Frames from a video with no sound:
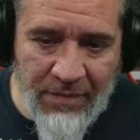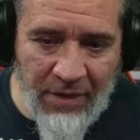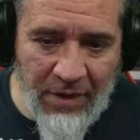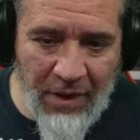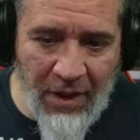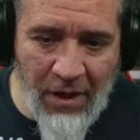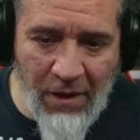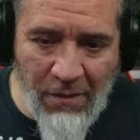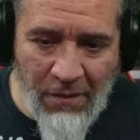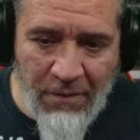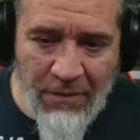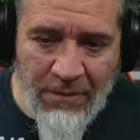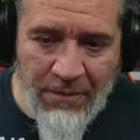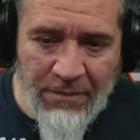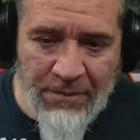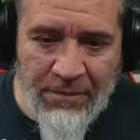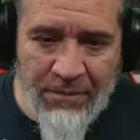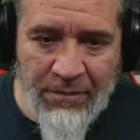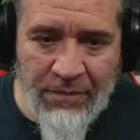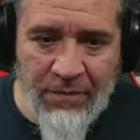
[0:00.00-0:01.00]
You know?
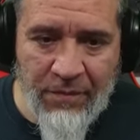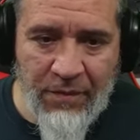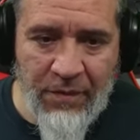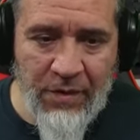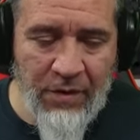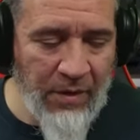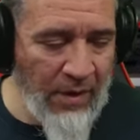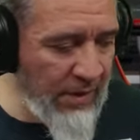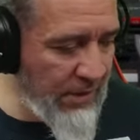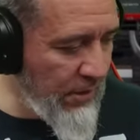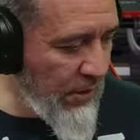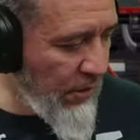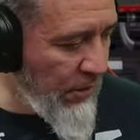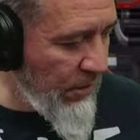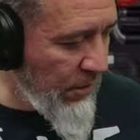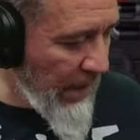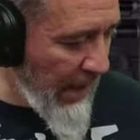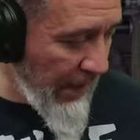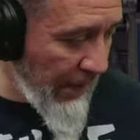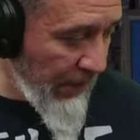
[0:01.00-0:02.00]
You guys
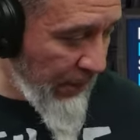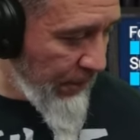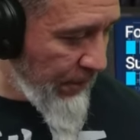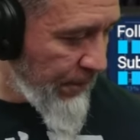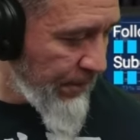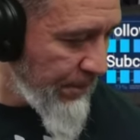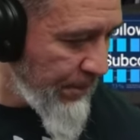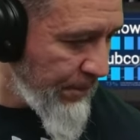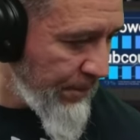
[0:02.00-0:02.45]
know? I know.